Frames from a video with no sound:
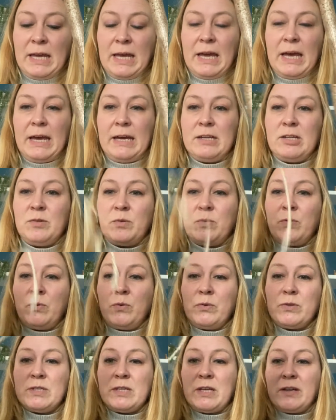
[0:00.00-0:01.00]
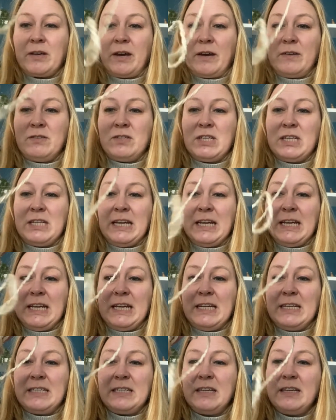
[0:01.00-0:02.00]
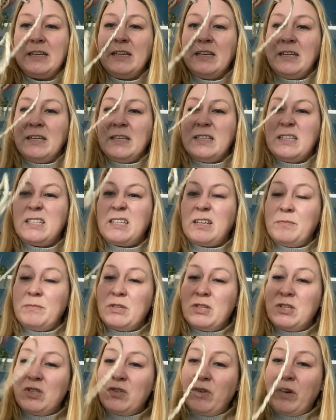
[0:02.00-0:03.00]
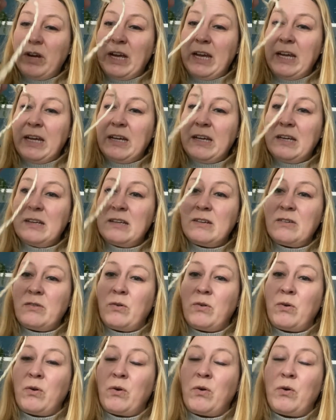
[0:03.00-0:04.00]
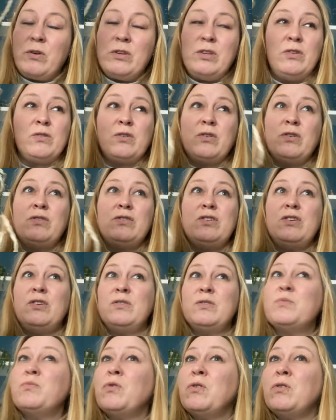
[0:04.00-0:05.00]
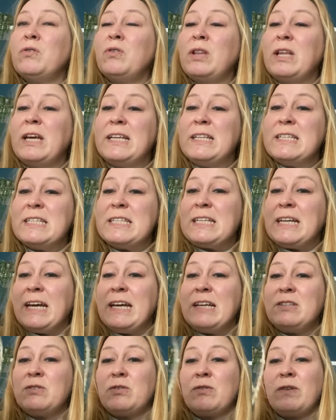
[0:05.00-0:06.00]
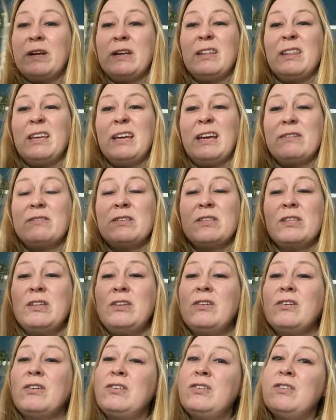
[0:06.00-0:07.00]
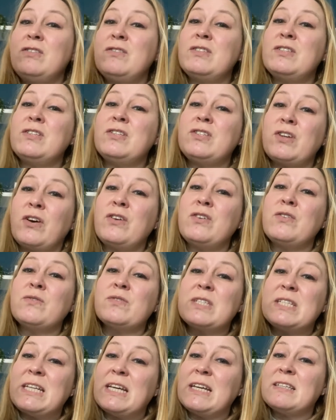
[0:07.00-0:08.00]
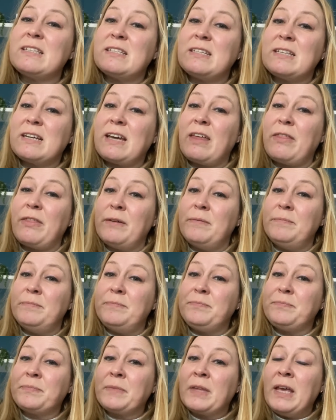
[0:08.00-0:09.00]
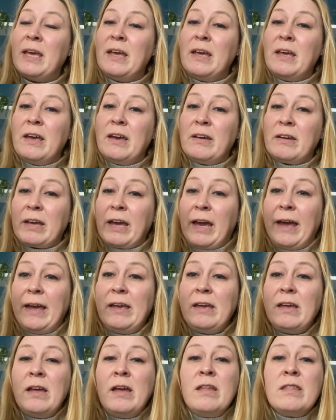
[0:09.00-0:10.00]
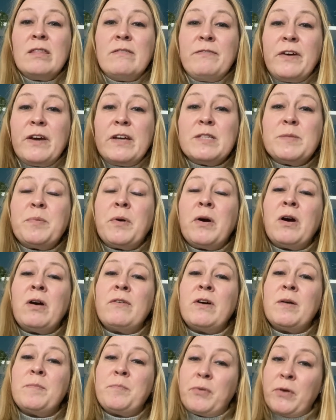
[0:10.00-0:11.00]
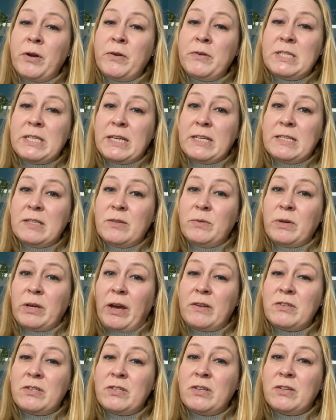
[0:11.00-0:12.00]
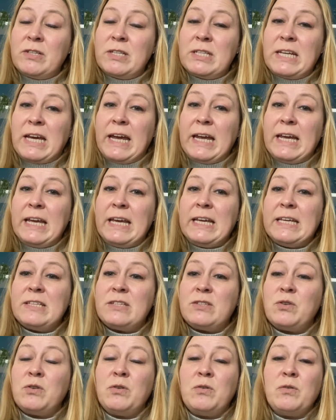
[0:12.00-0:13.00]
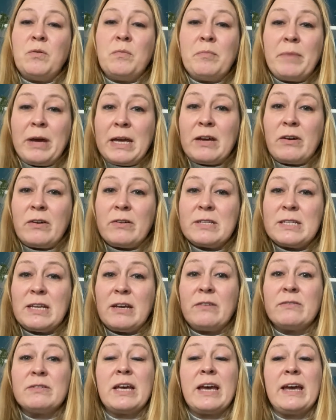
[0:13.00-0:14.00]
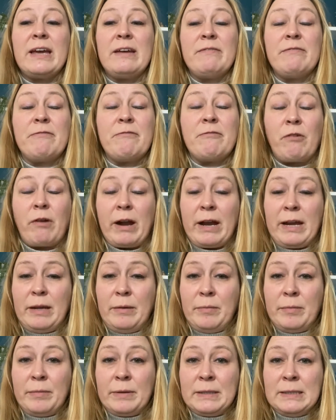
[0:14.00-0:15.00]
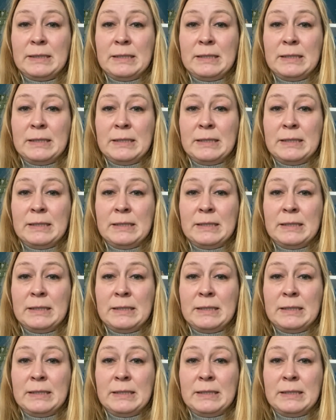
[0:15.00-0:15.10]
and you're also going to need some string, or you could use wool instead, or anything else that you could use to tie your sticks together. Okay, the first part of our process that we're going to do today is to make ourselves a frame